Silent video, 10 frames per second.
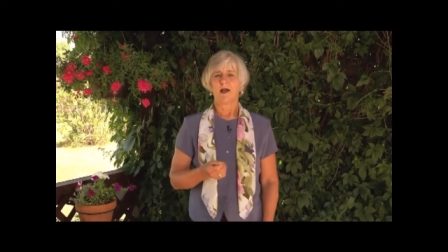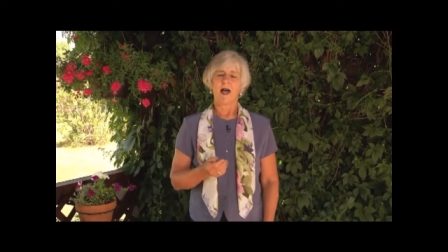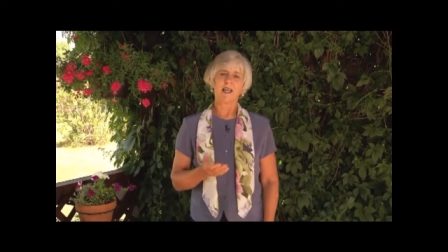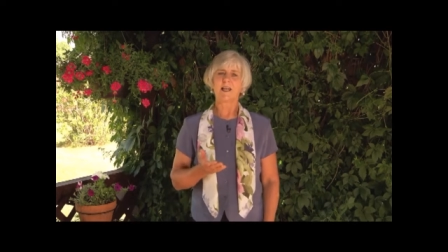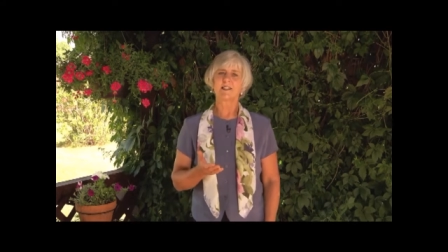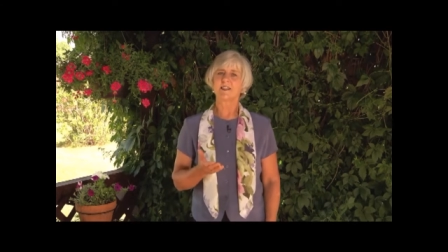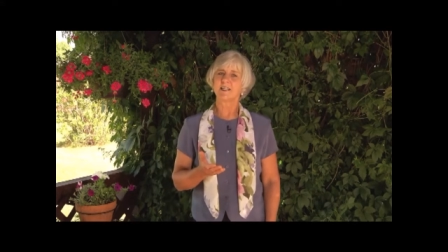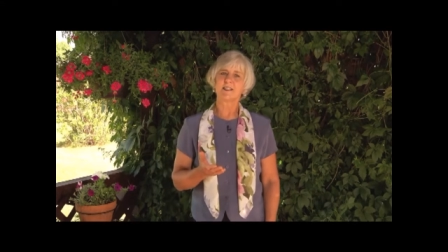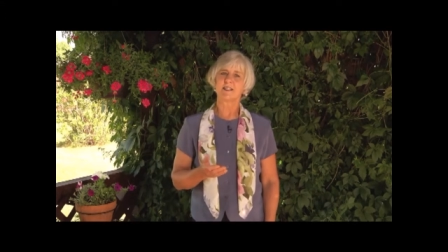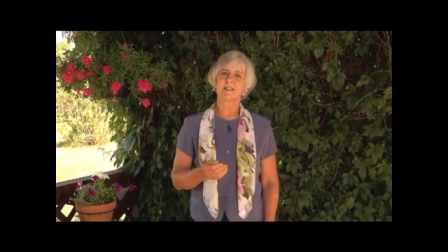I like to
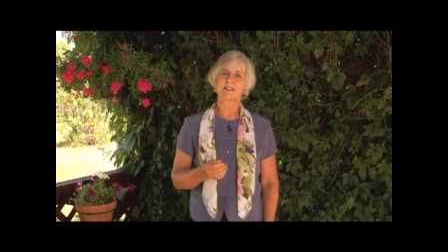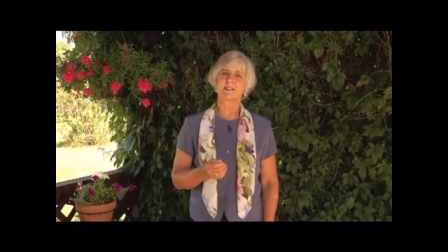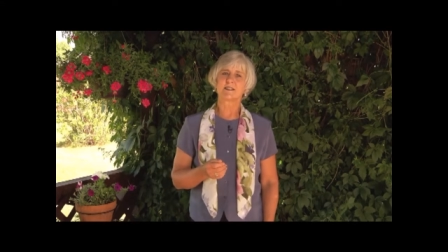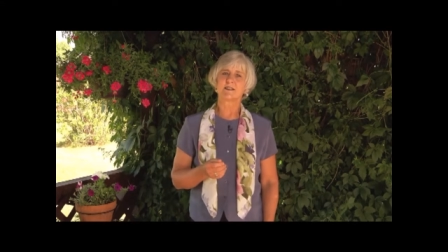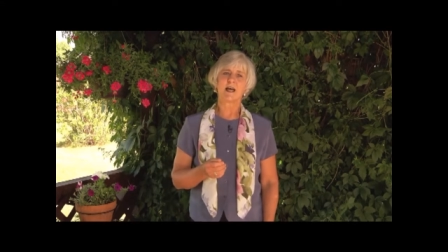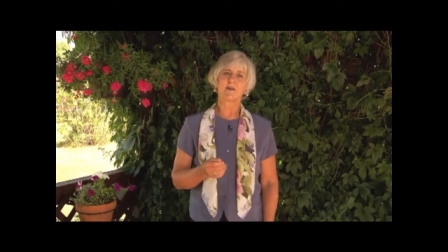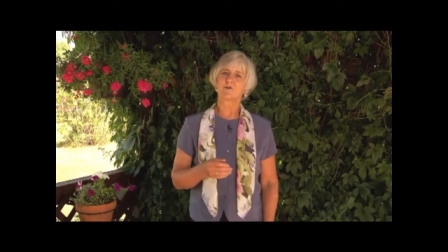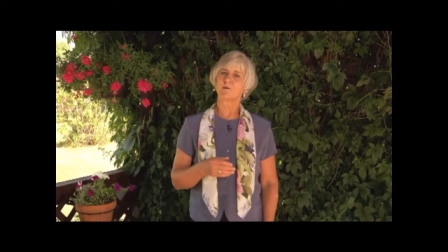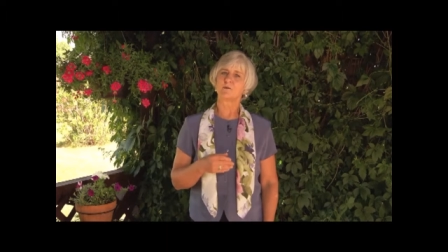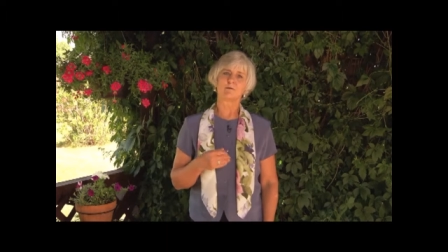think that it's not
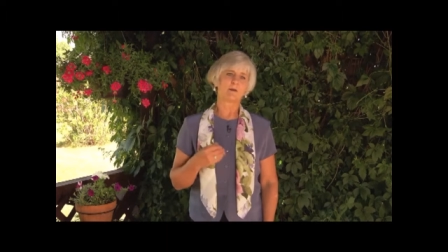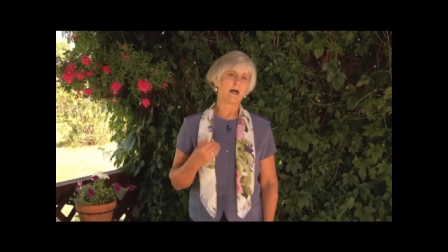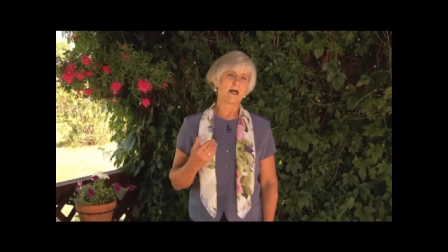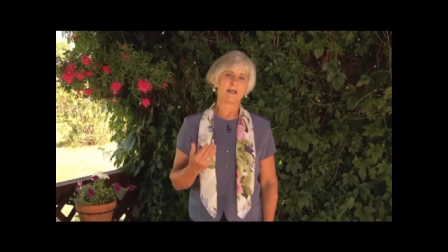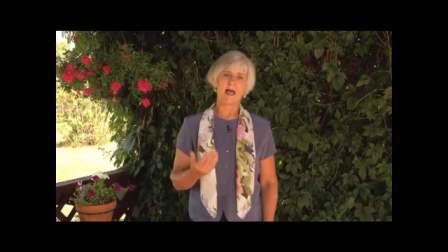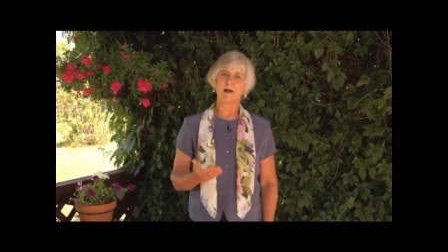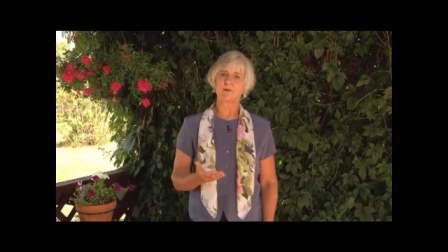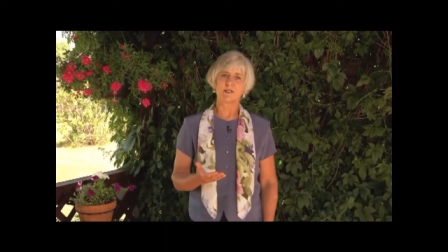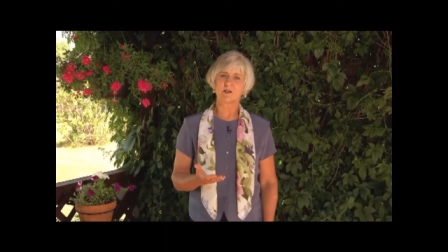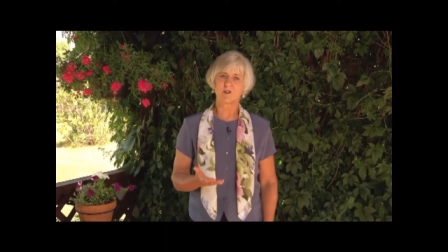from an
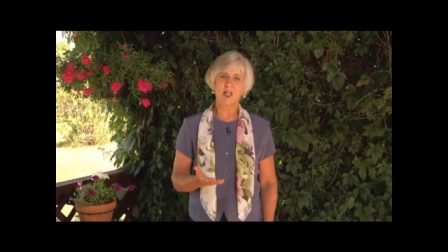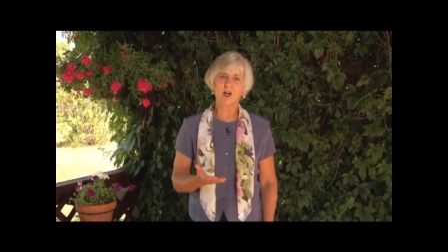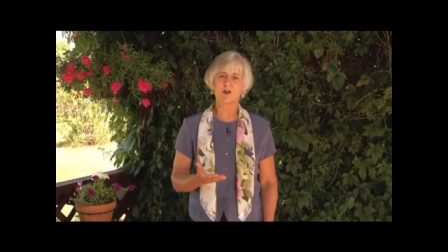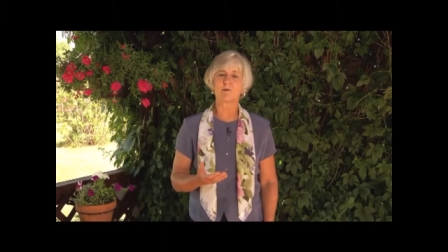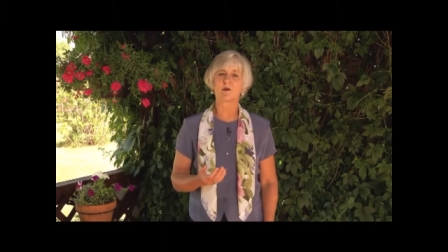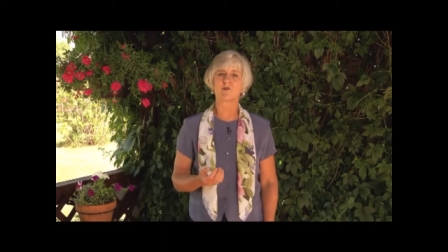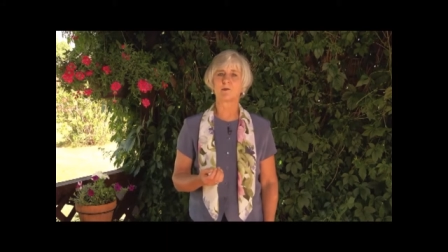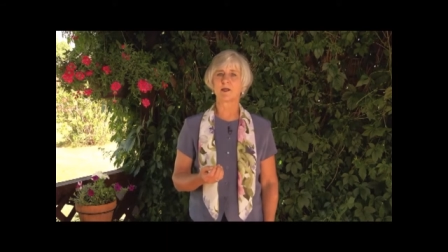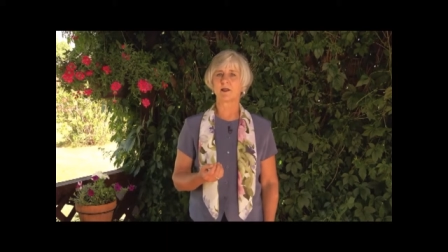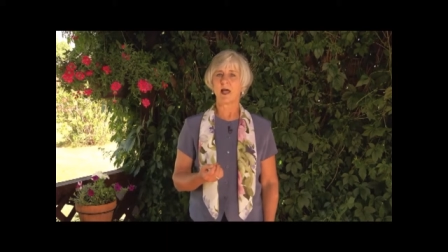absence of caring, but
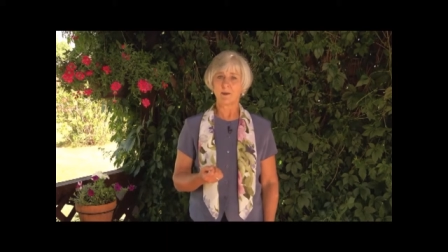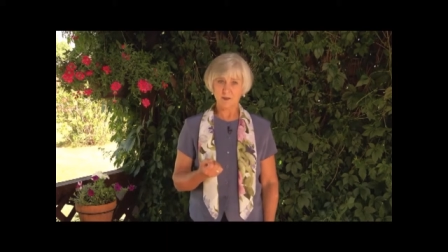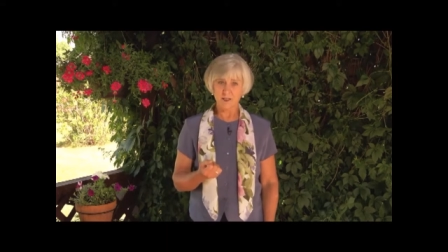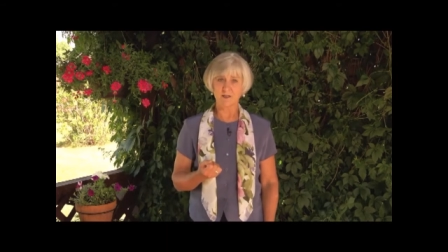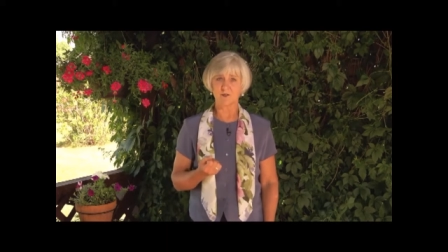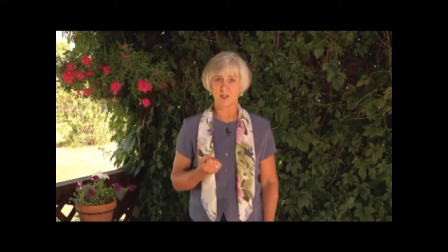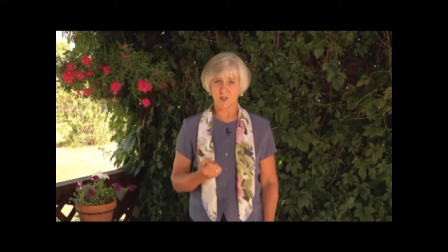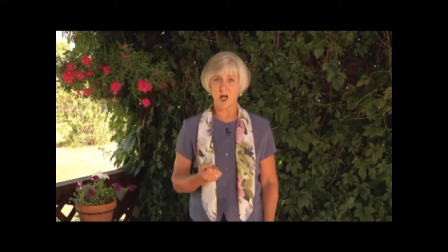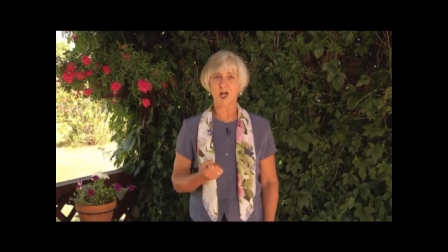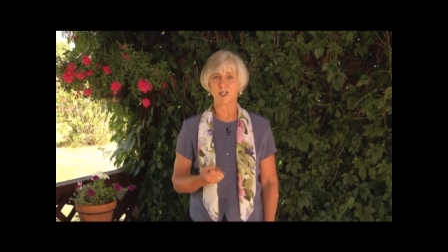from an absence of
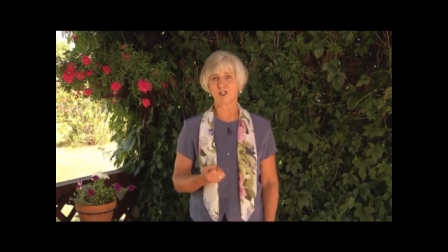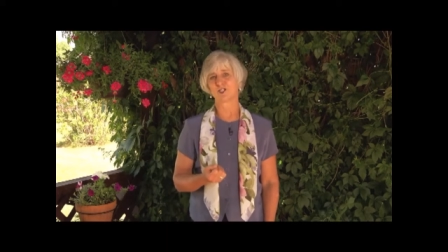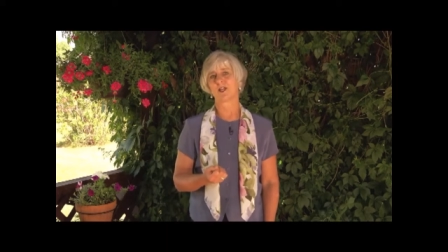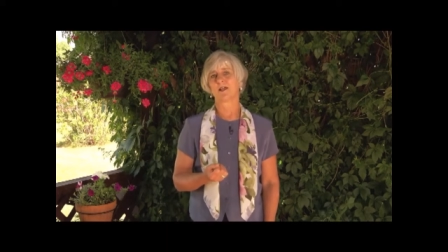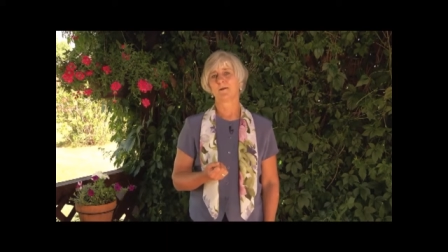knowledge.